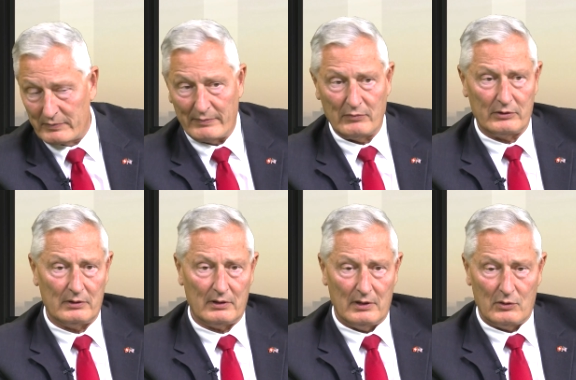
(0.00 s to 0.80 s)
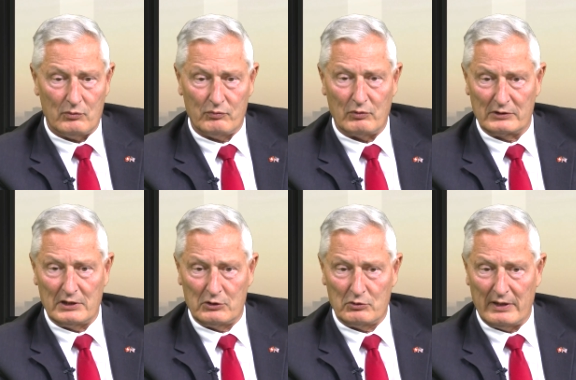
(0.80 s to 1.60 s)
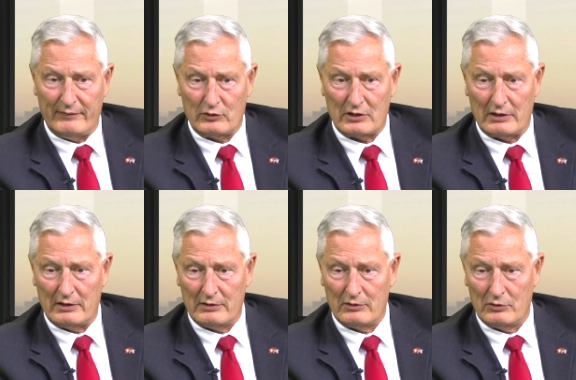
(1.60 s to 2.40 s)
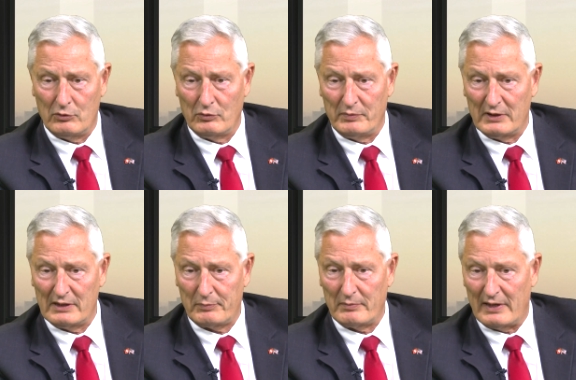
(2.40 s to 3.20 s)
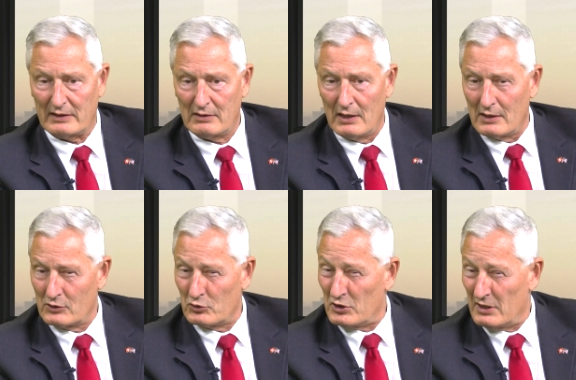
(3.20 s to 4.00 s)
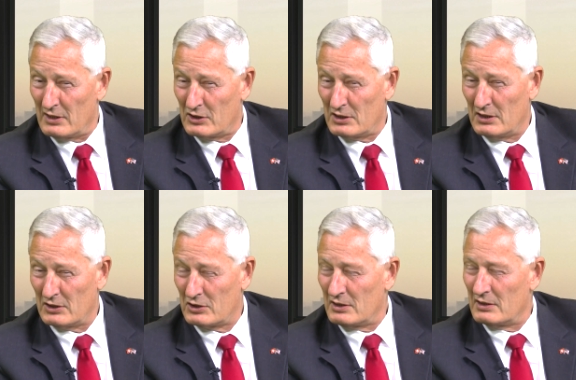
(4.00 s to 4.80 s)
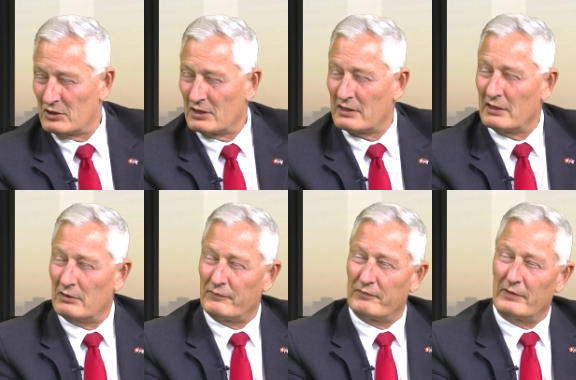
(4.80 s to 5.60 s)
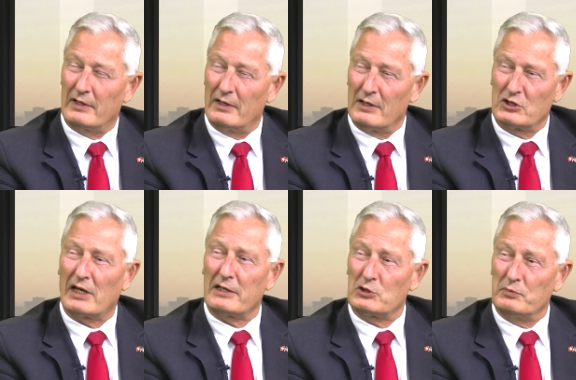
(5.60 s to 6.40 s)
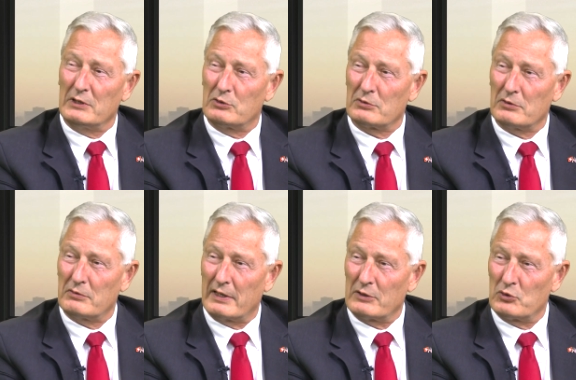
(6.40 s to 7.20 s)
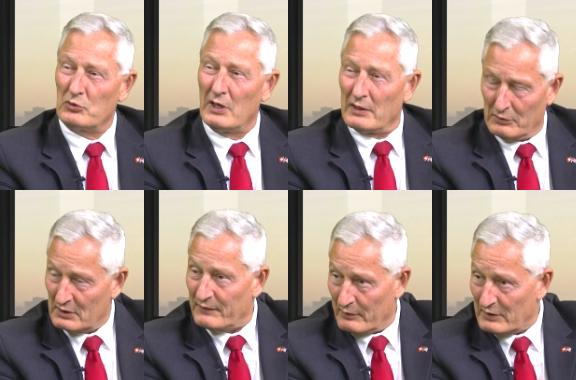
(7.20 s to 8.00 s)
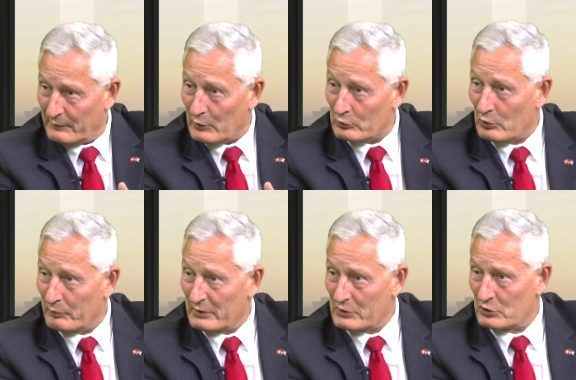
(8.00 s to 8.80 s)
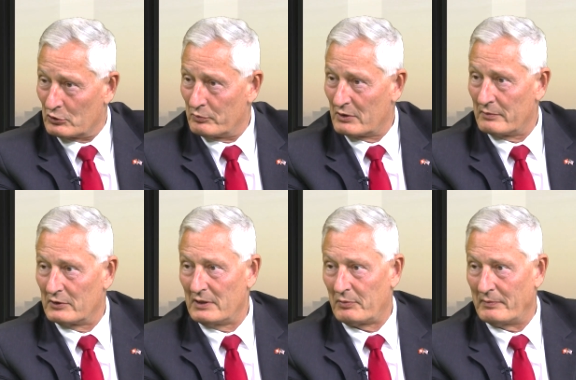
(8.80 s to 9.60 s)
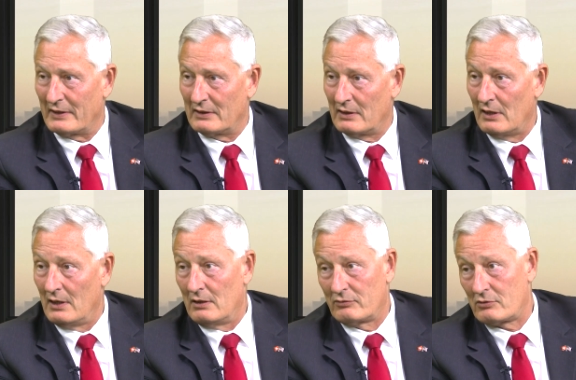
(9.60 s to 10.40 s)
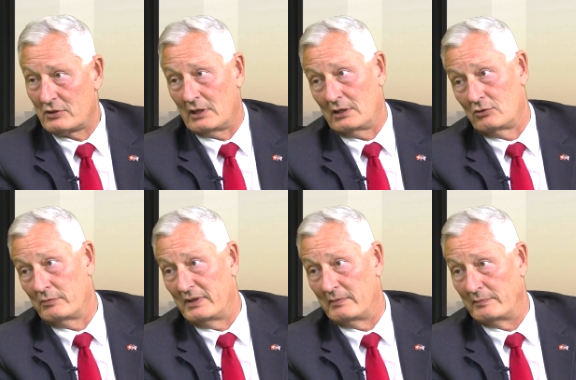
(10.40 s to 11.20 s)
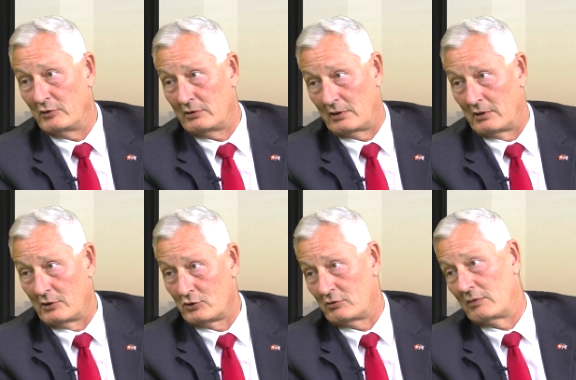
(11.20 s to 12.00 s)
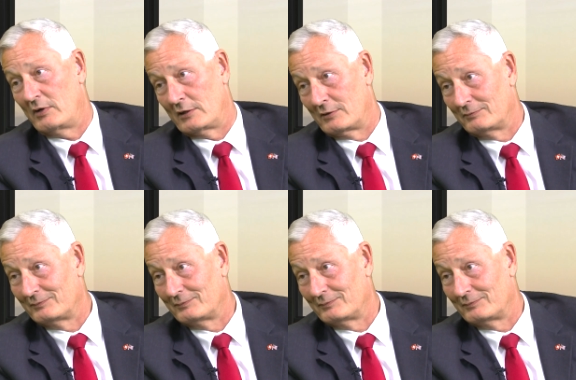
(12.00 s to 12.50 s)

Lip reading: my mother wanted to have a son who would be a diplomat, so she kind of challenged me to go and do this very difficult competition to become a diplomat, and of course I had to obey my mother, so I went.